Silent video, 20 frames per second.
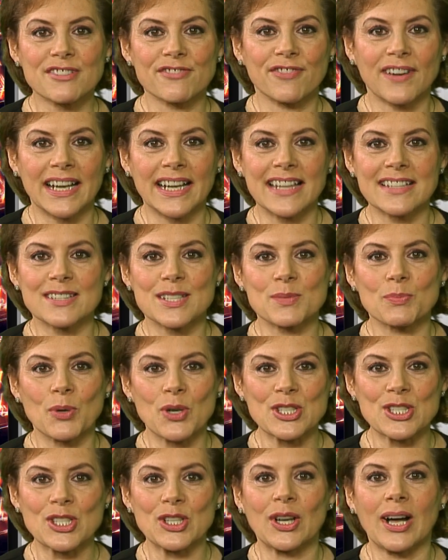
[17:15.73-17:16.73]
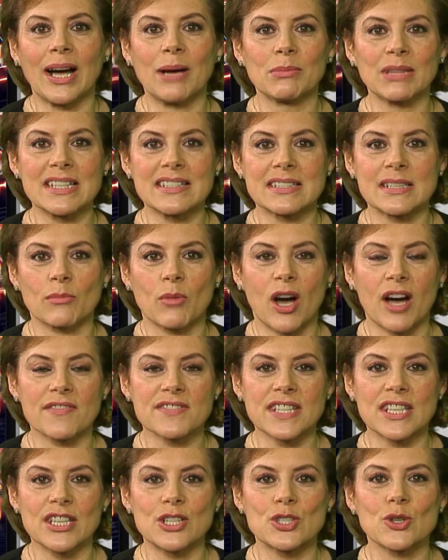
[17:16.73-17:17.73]
to Finance is Personal. I'm Liz
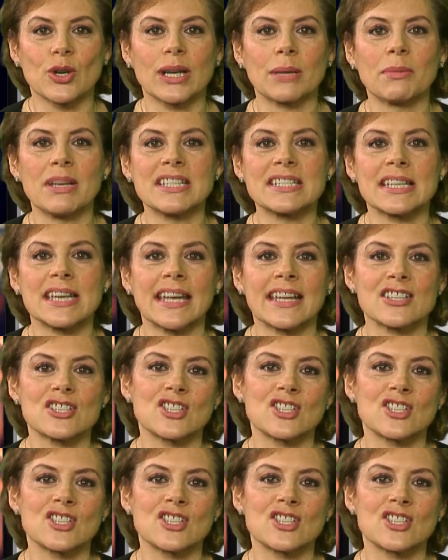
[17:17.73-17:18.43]
Naumovski. Joining me today is